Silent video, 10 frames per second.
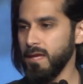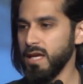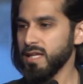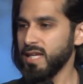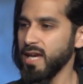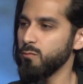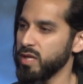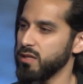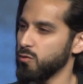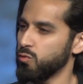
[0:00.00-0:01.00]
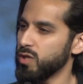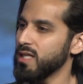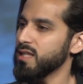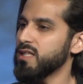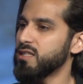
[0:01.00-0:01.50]
can we
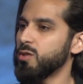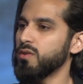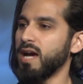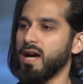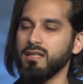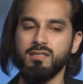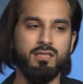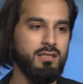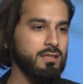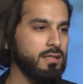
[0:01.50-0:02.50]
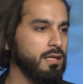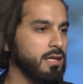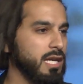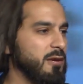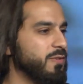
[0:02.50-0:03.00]
really do that
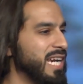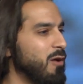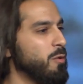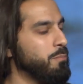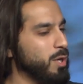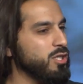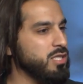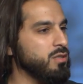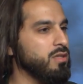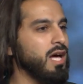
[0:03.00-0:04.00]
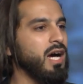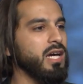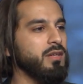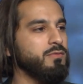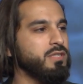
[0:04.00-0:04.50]
if in our personal
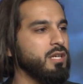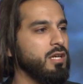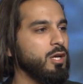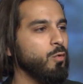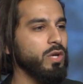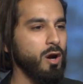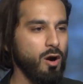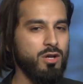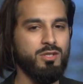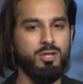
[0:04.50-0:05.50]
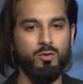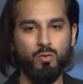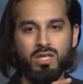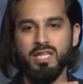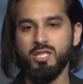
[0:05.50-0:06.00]
lives we aren't
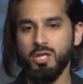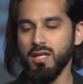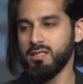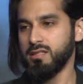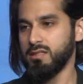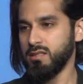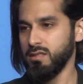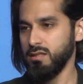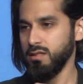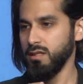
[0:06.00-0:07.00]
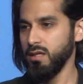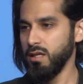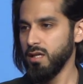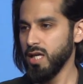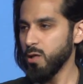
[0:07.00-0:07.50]
really just?
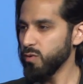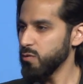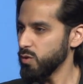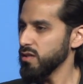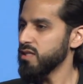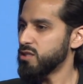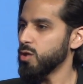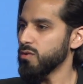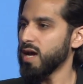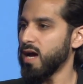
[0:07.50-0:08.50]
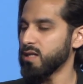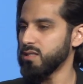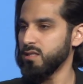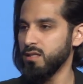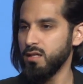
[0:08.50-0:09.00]
Can we really do that
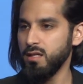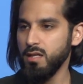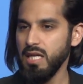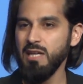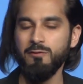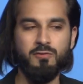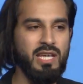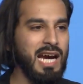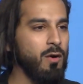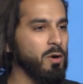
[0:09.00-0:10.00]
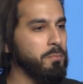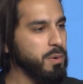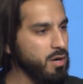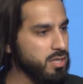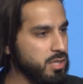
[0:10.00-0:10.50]
if in our
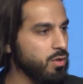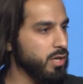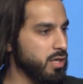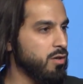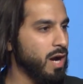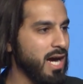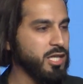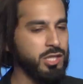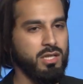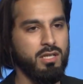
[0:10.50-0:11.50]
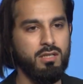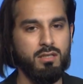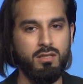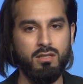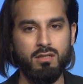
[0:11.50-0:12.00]
personal interaction
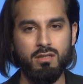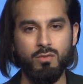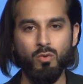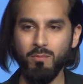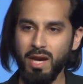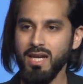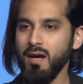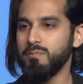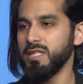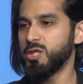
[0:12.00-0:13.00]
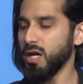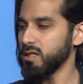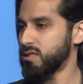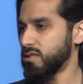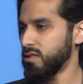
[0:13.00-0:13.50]
we may not be
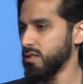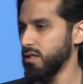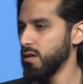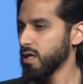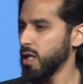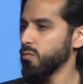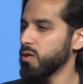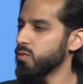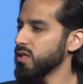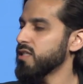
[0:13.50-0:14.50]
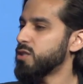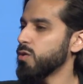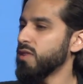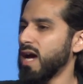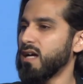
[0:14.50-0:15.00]
just? Can we really do
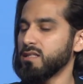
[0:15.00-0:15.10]
that